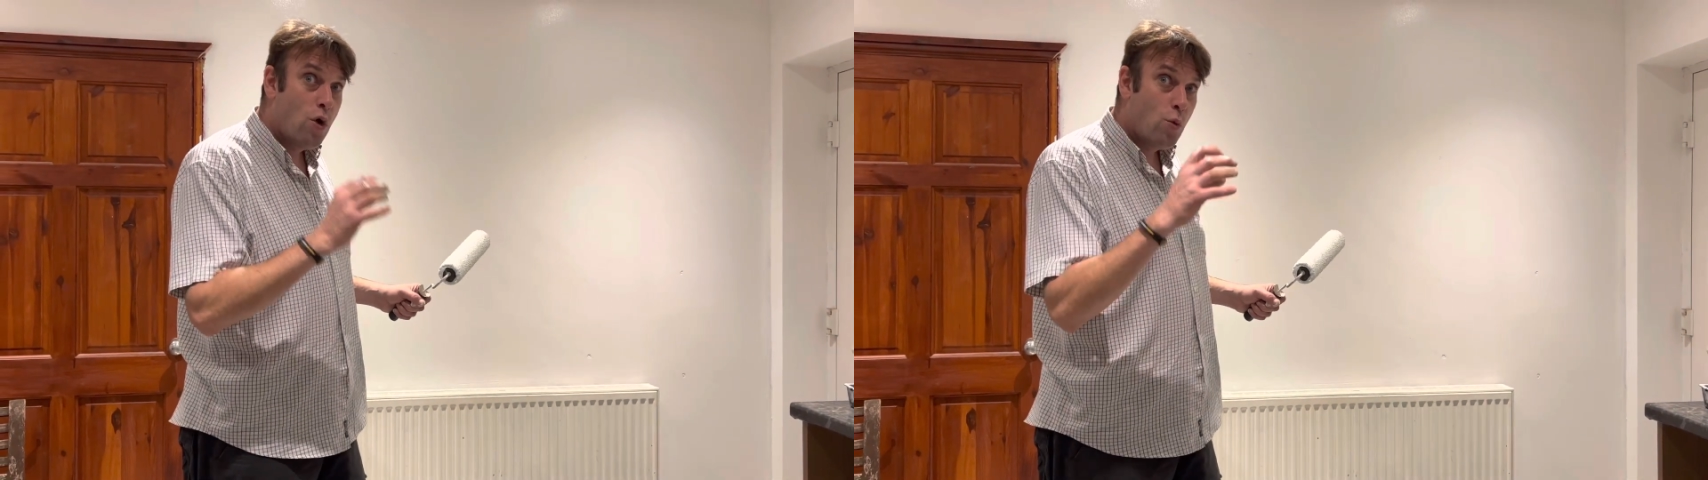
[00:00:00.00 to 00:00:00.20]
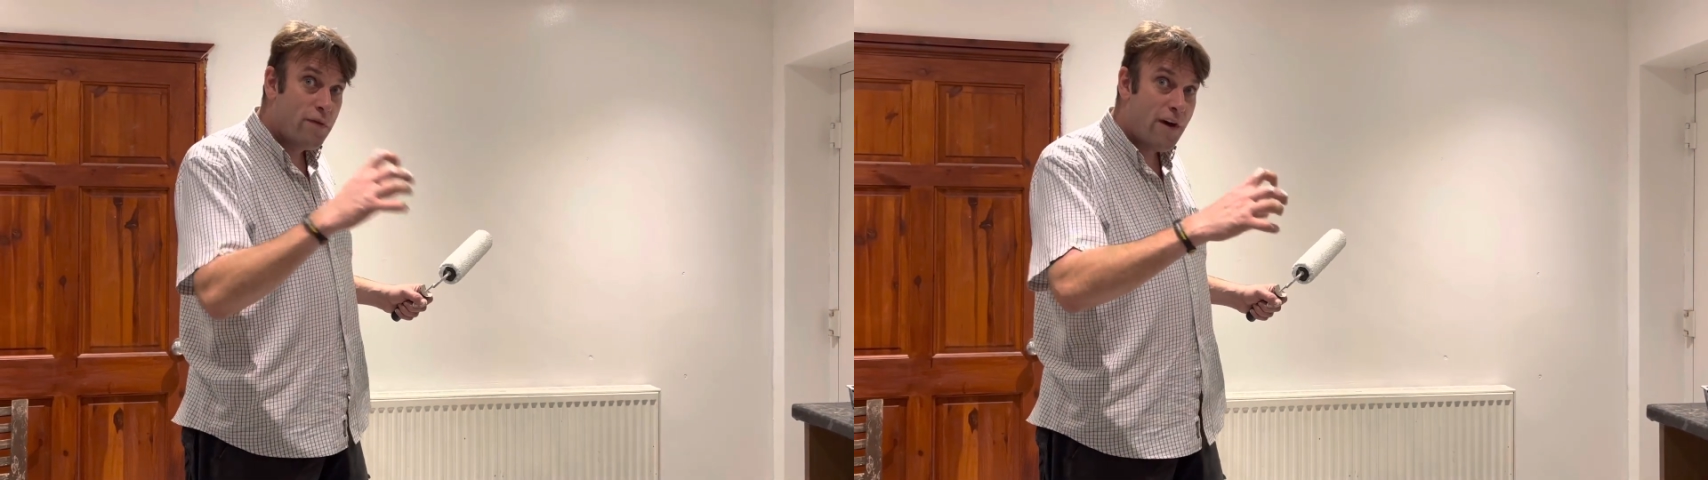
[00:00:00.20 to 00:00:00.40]

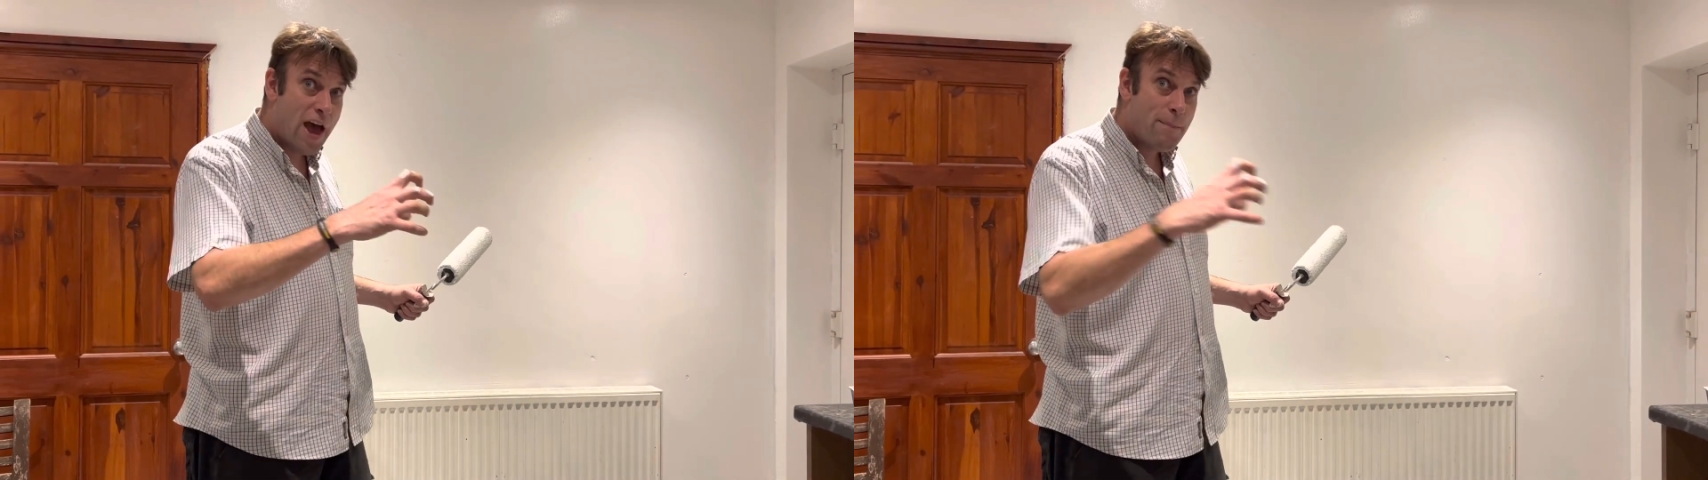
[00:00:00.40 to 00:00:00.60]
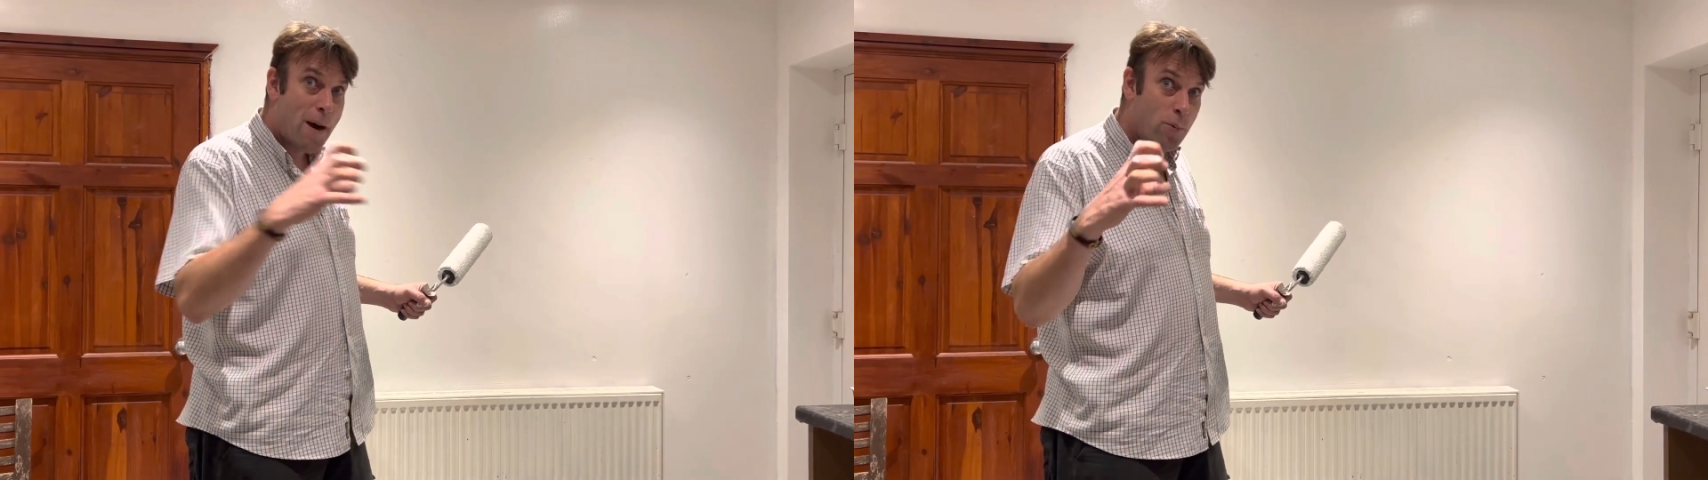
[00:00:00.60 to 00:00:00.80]
with
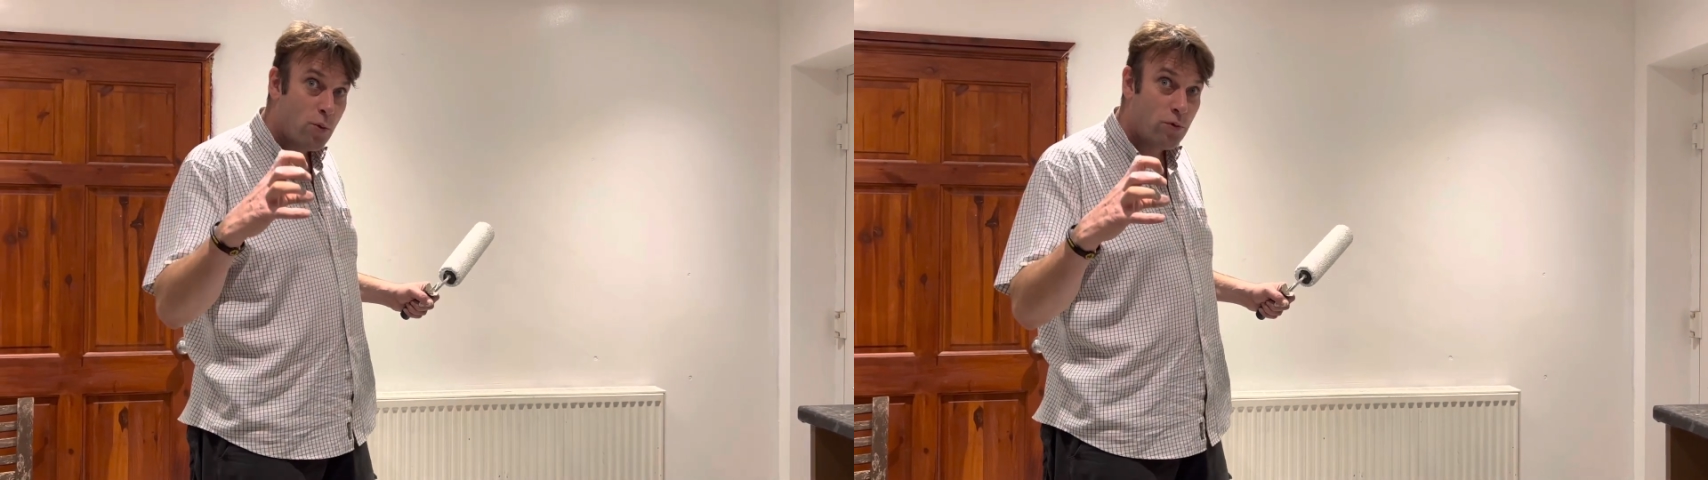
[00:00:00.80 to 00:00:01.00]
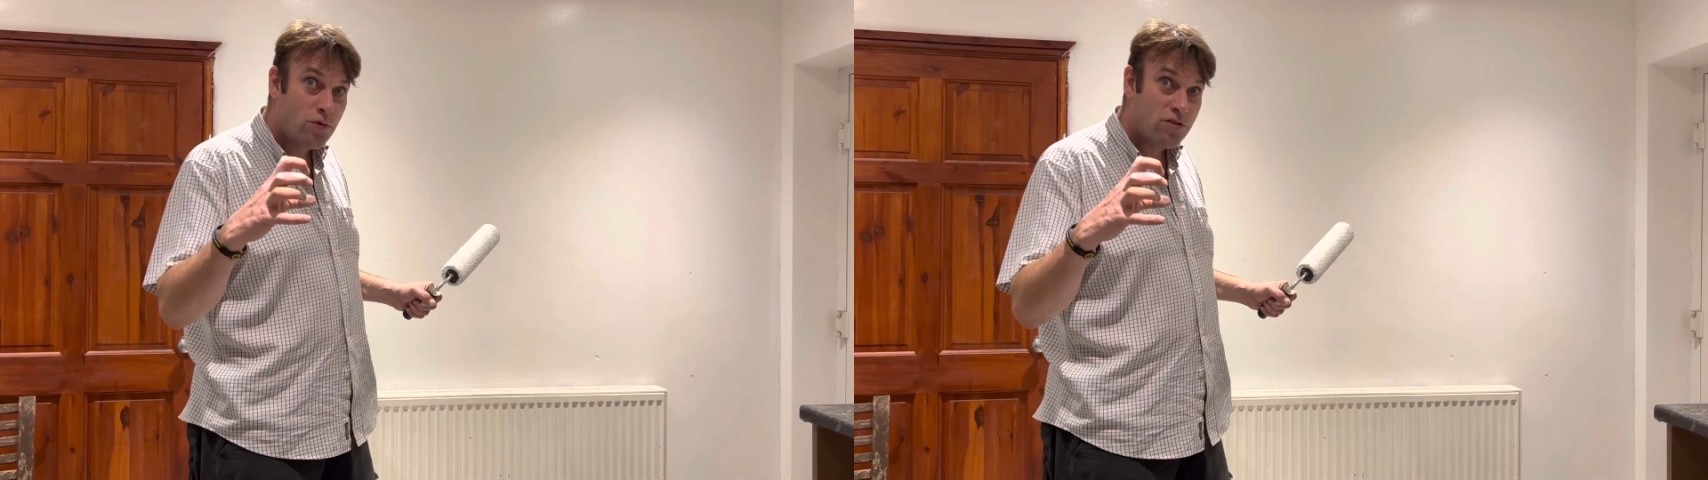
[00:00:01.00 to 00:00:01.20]
air
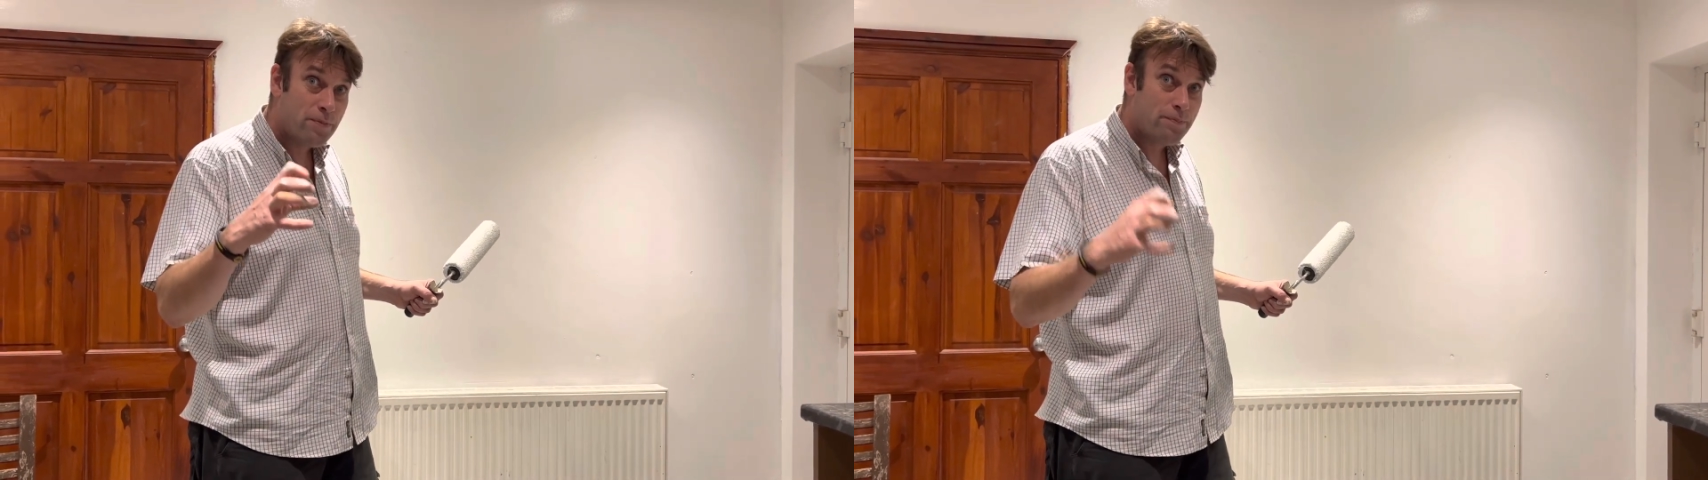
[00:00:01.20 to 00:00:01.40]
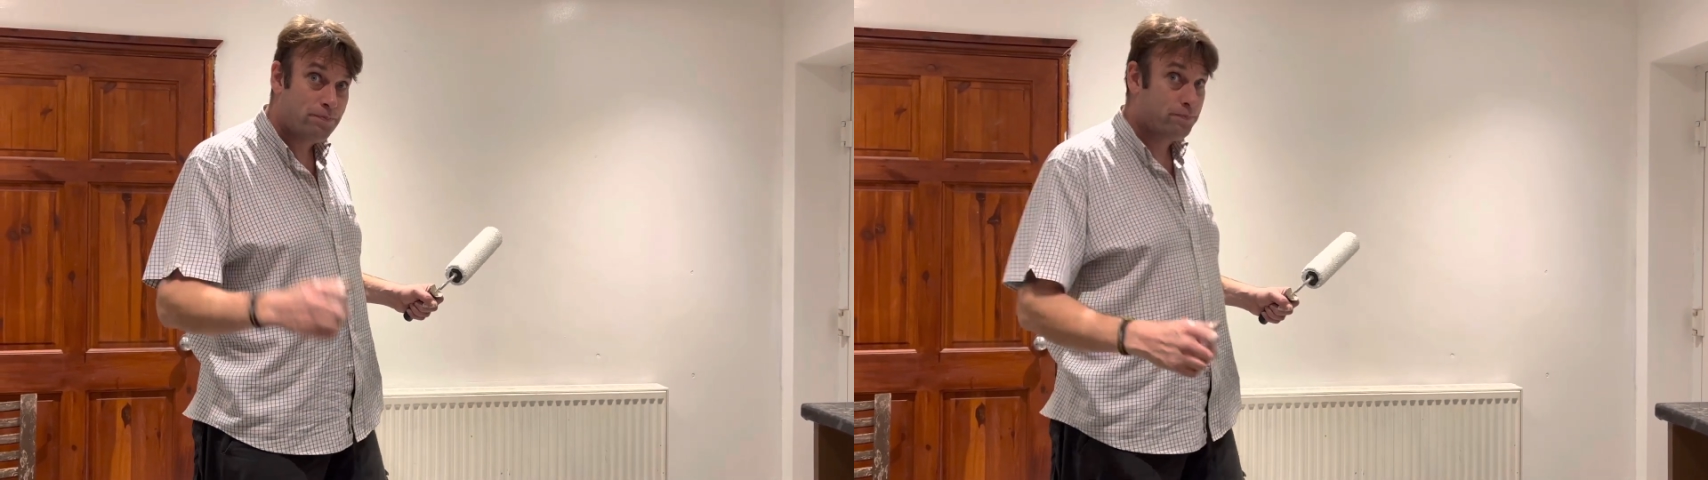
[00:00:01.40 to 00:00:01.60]
bubbles.